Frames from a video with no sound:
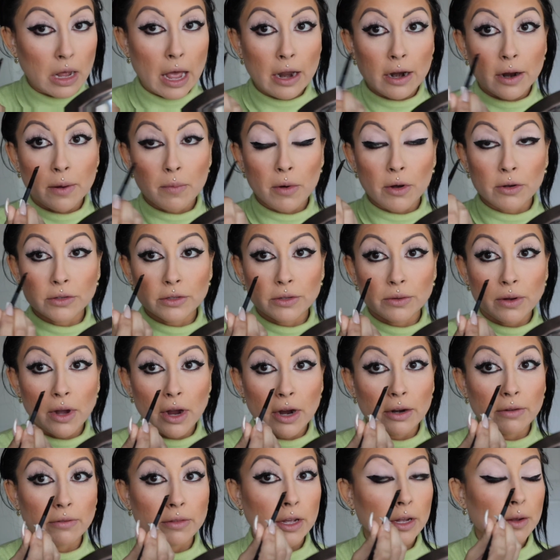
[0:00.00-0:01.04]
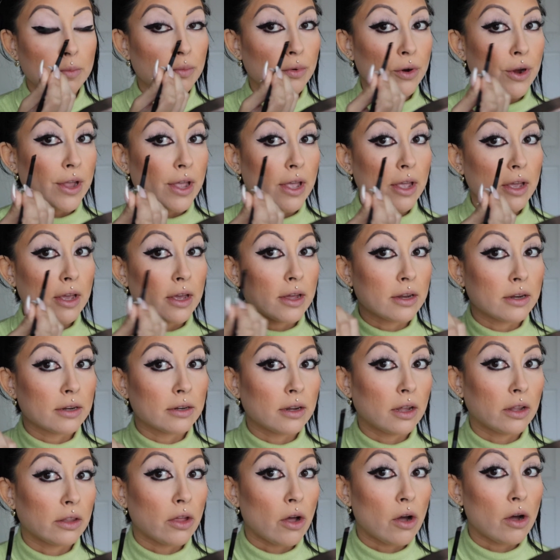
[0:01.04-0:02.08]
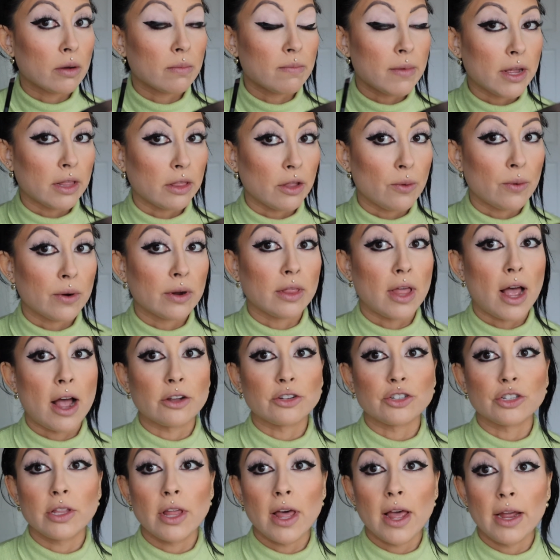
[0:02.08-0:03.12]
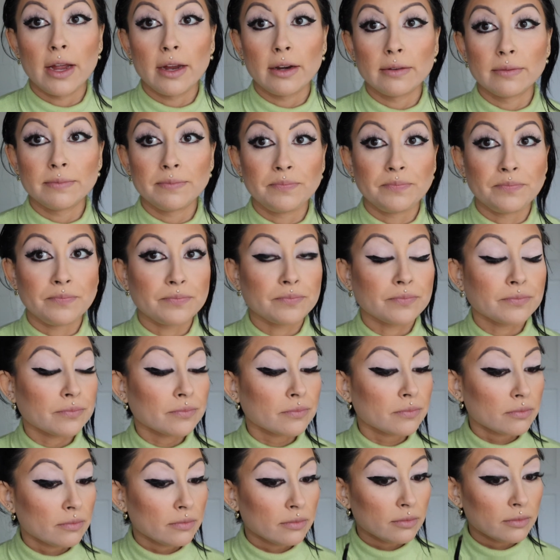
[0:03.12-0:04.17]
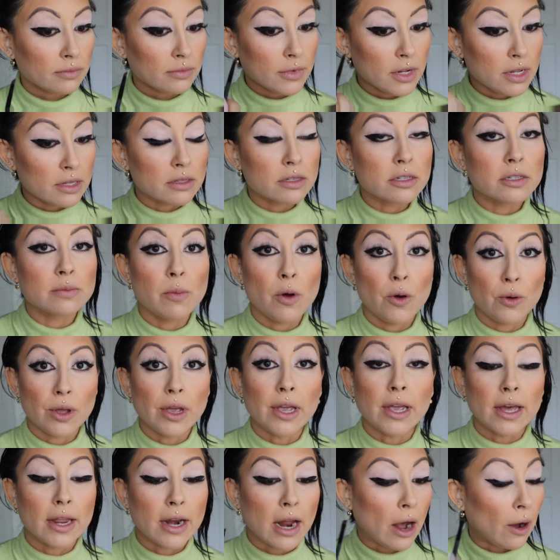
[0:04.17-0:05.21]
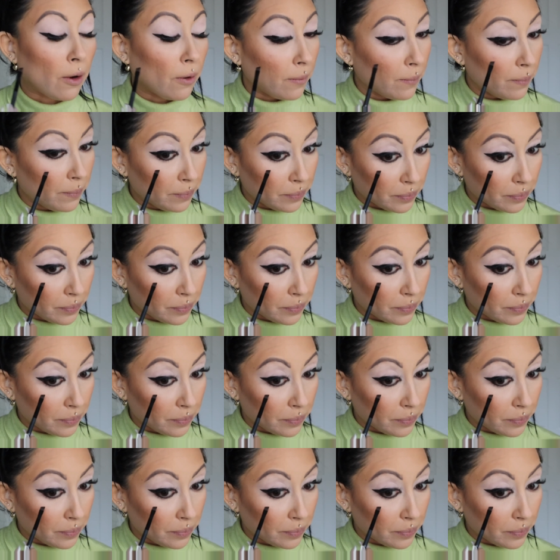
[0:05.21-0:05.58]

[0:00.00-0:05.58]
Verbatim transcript: I'm also kind of like bringing it along my lower lash line and smoking it out.